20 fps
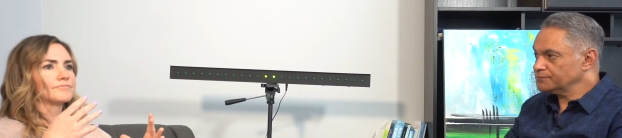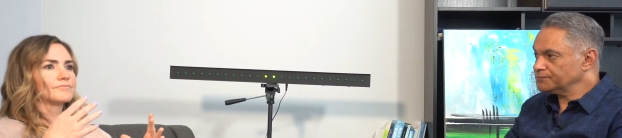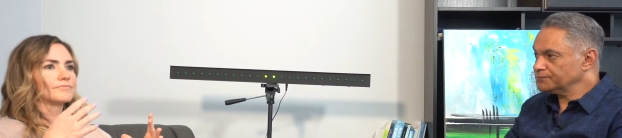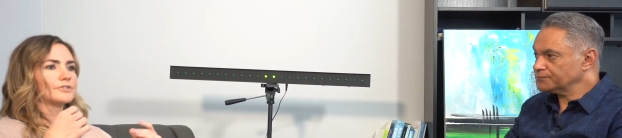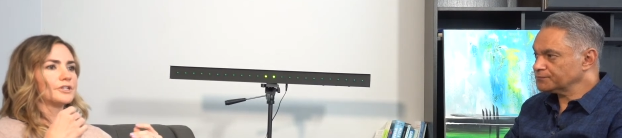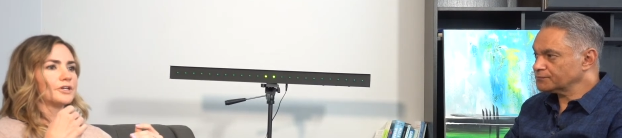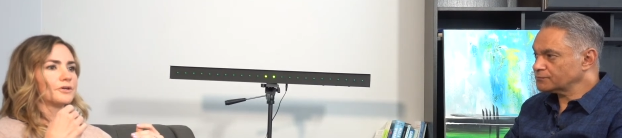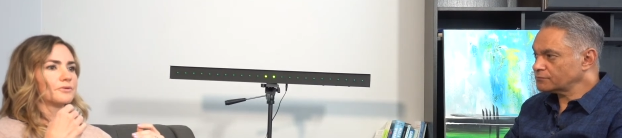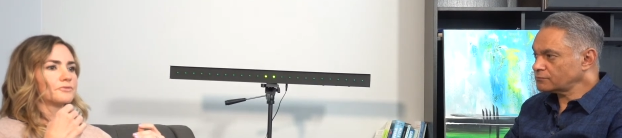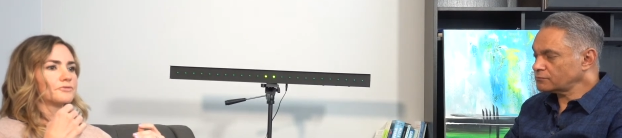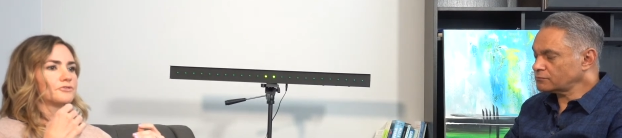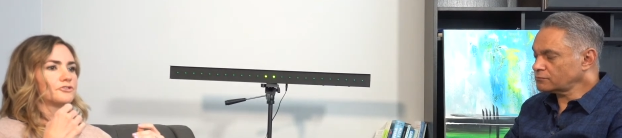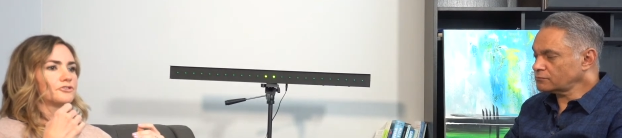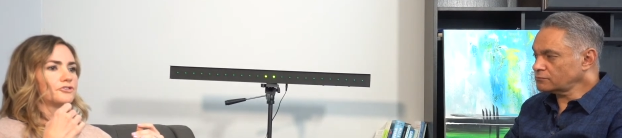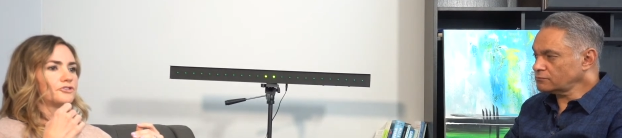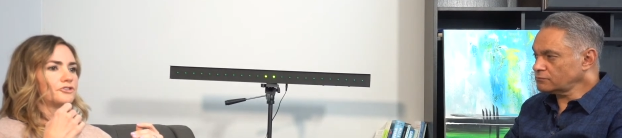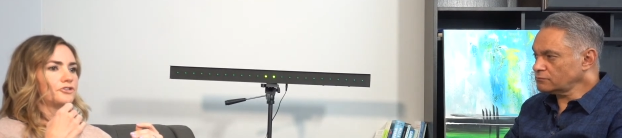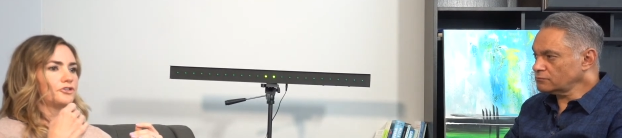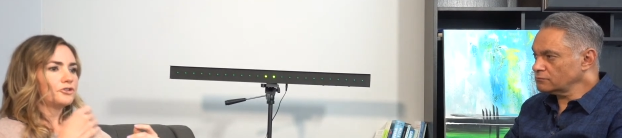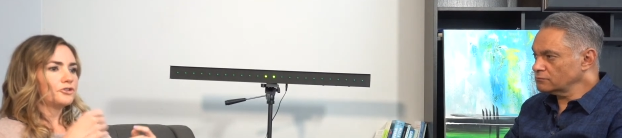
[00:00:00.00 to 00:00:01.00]
Speaker 1: you know,
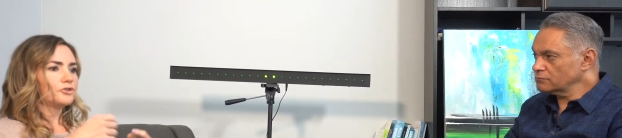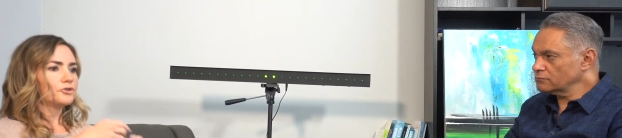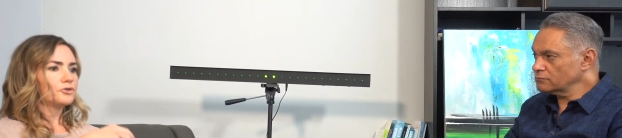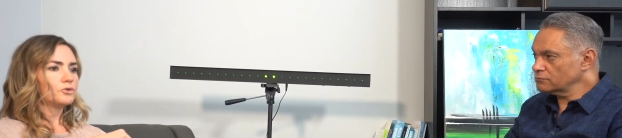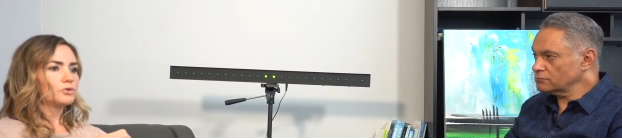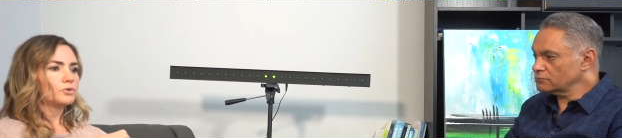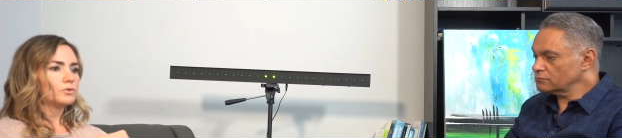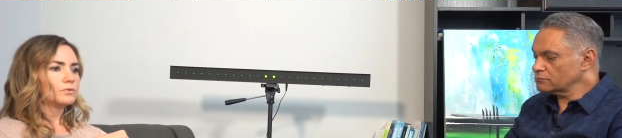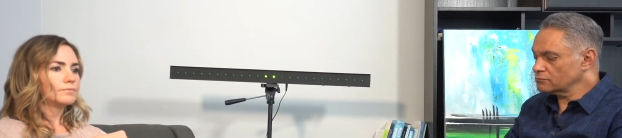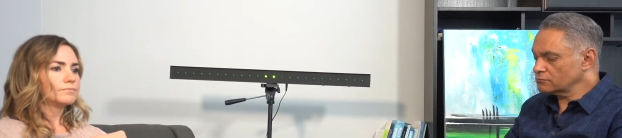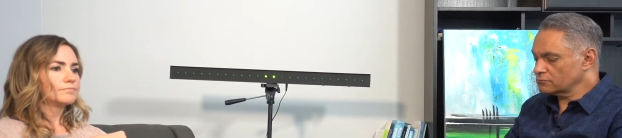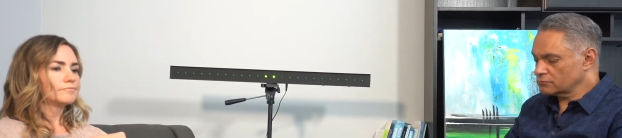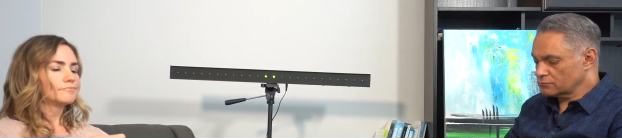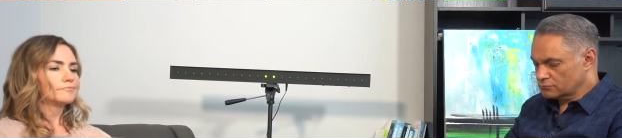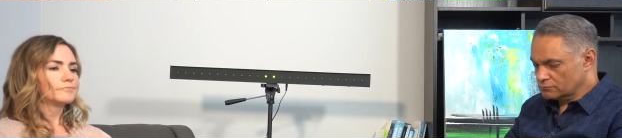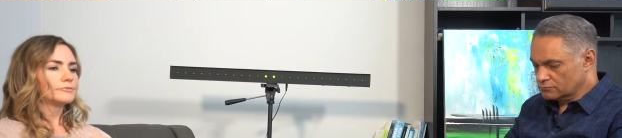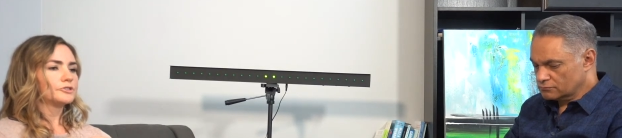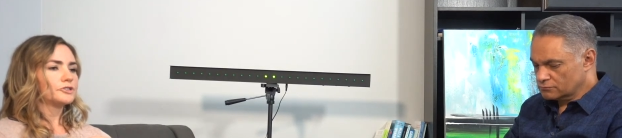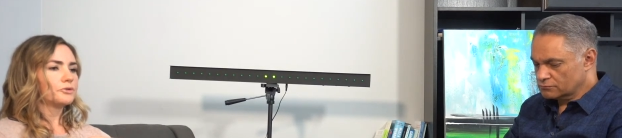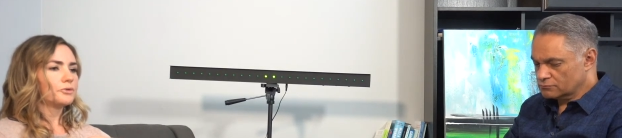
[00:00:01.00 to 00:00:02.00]
two
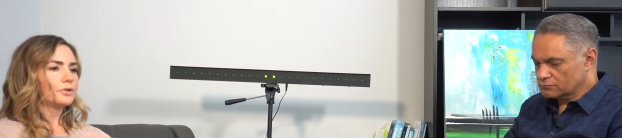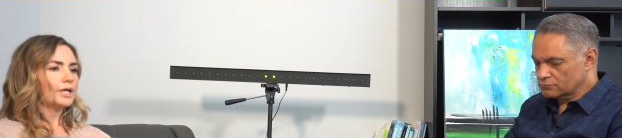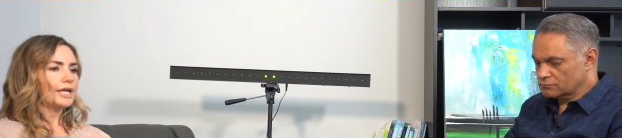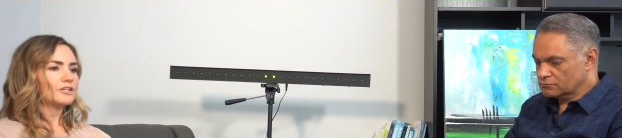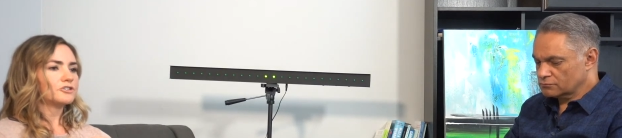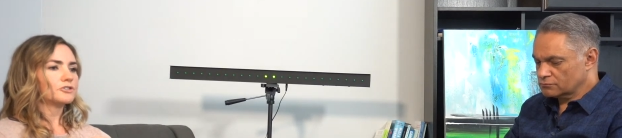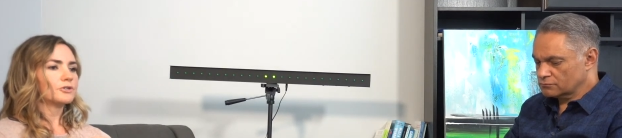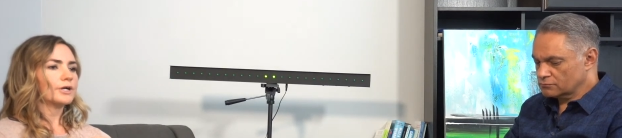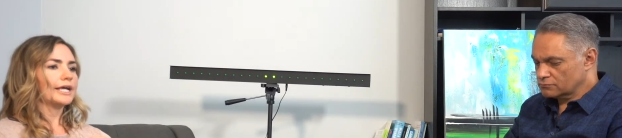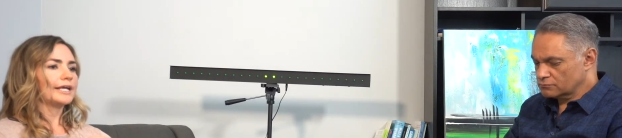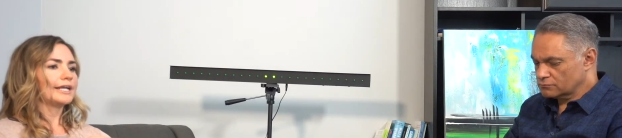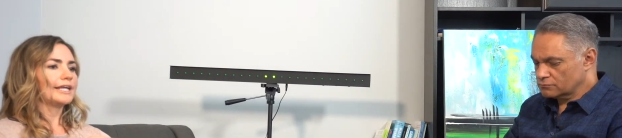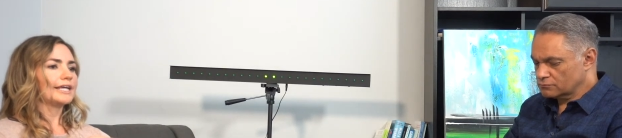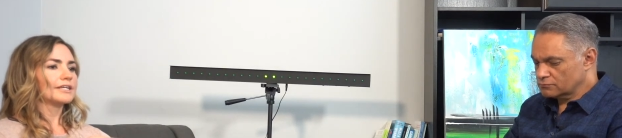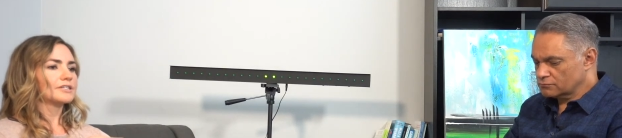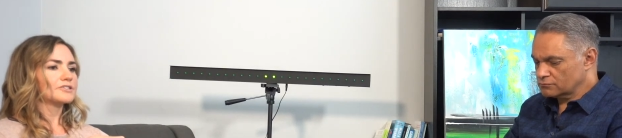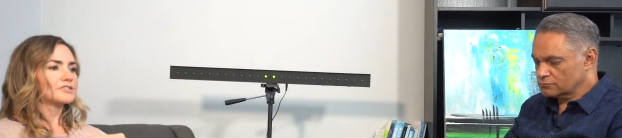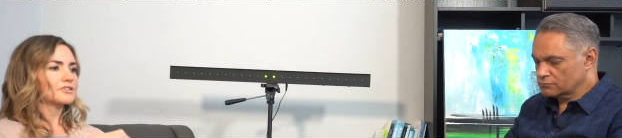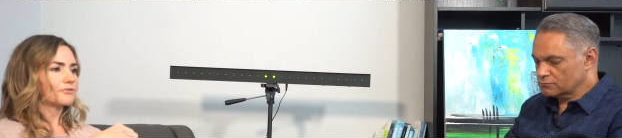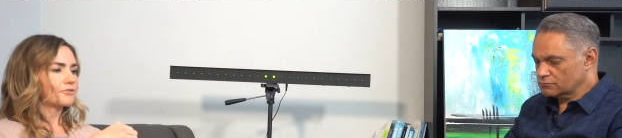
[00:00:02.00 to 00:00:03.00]
two-day
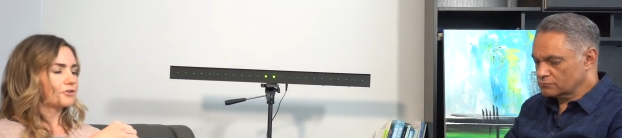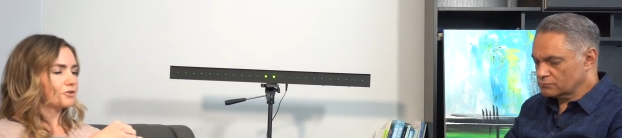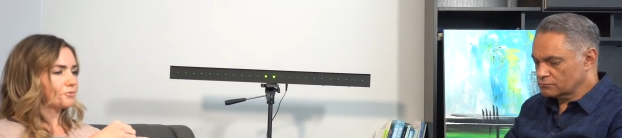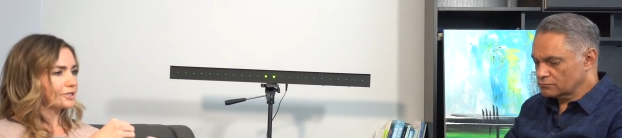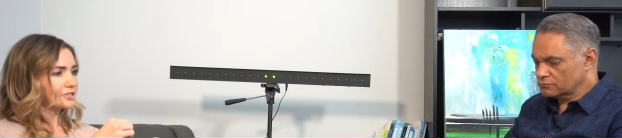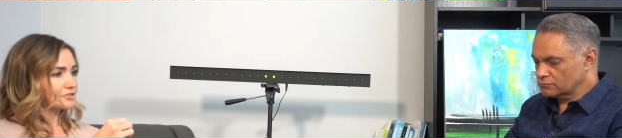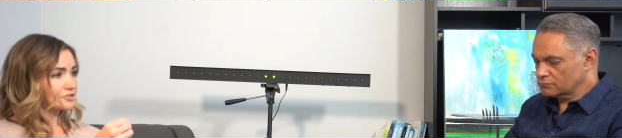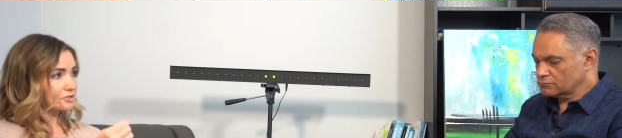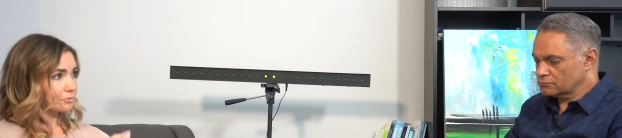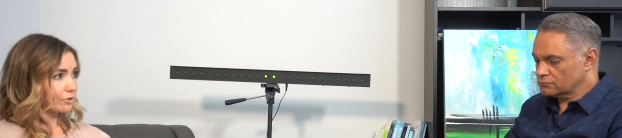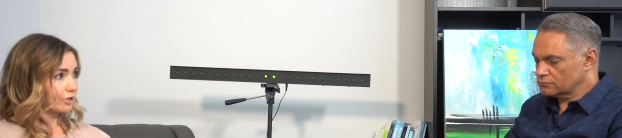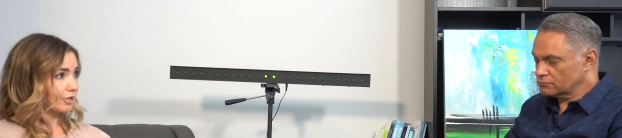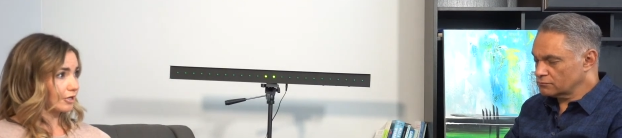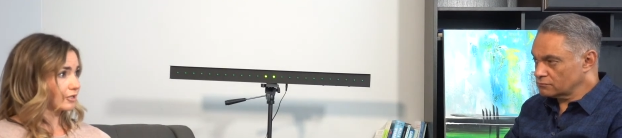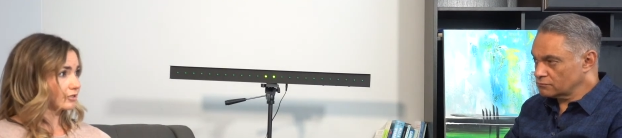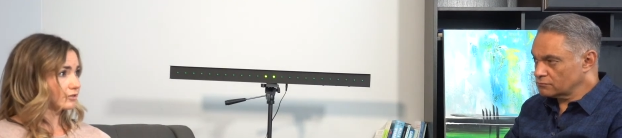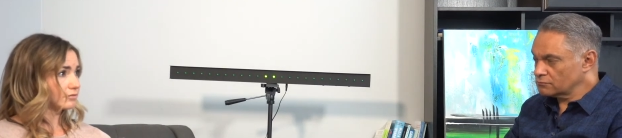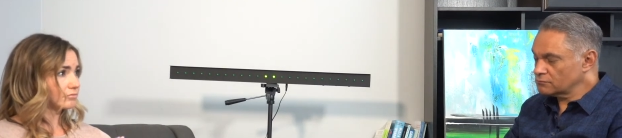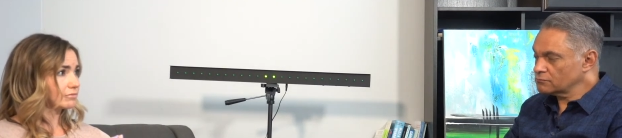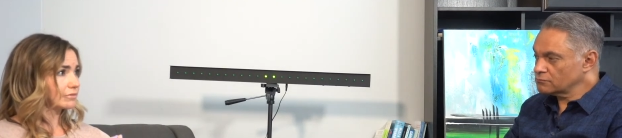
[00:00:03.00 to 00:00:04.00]
trainings a few months
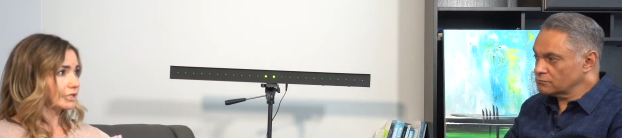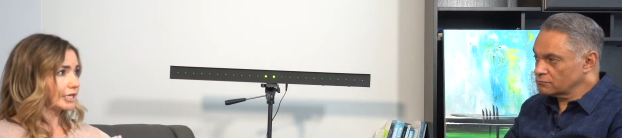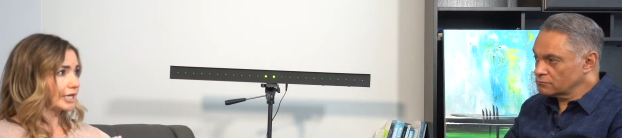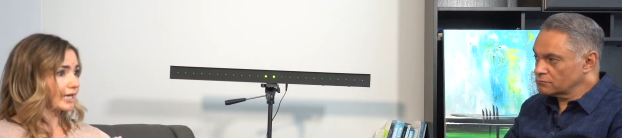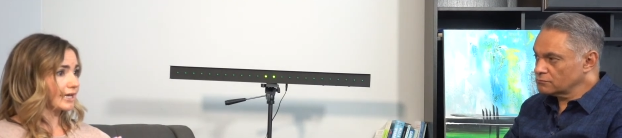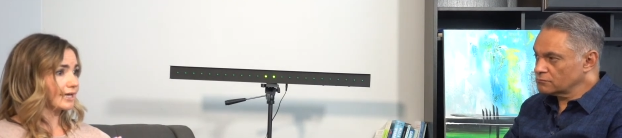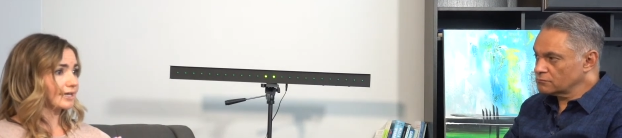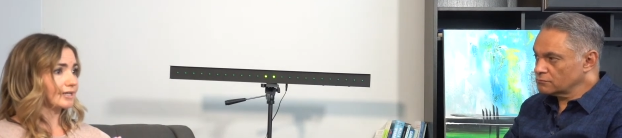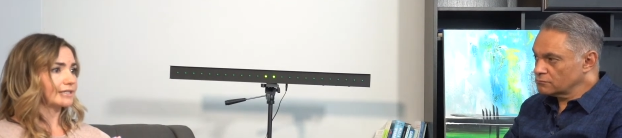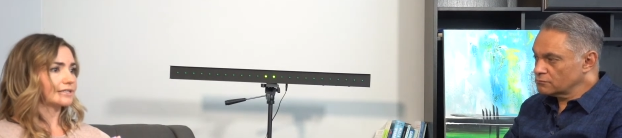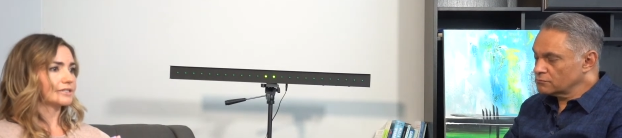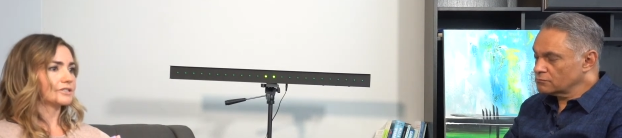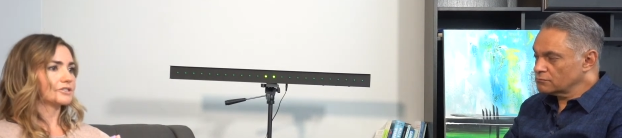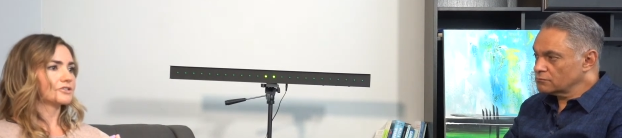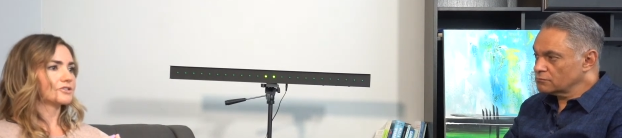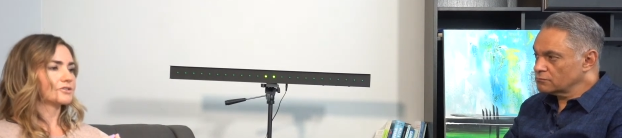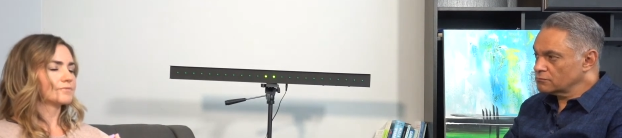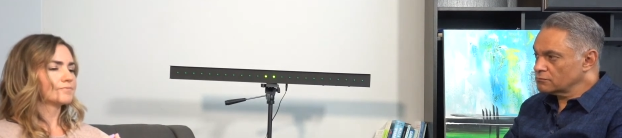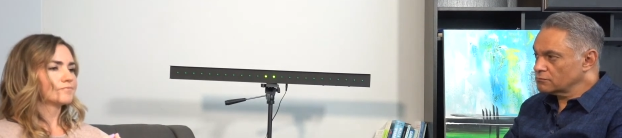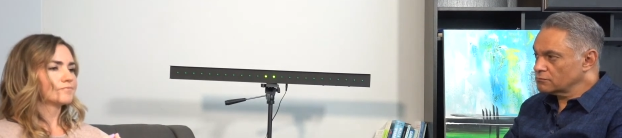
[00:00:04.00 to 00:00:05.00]
apart and